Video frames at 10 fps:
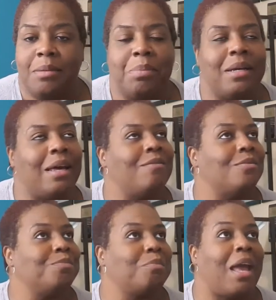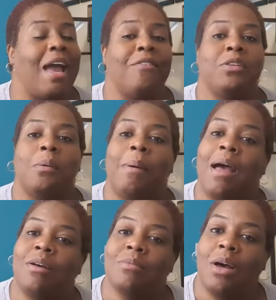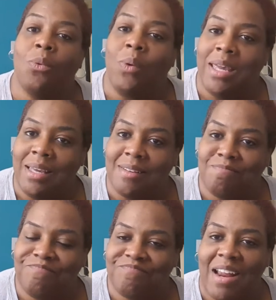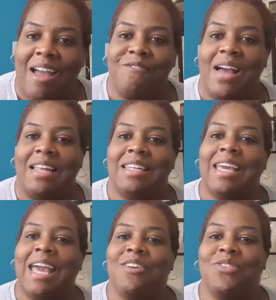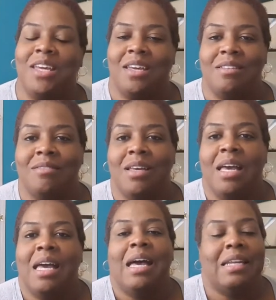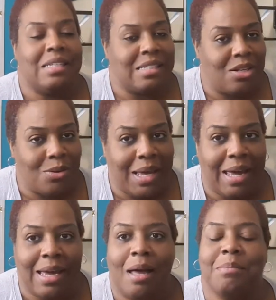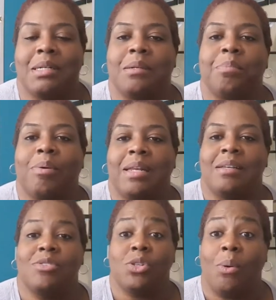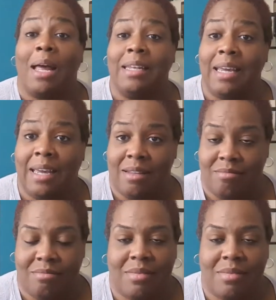But after about a week, I finally gave in, and I said, okay, I'm gonna print it. So I did.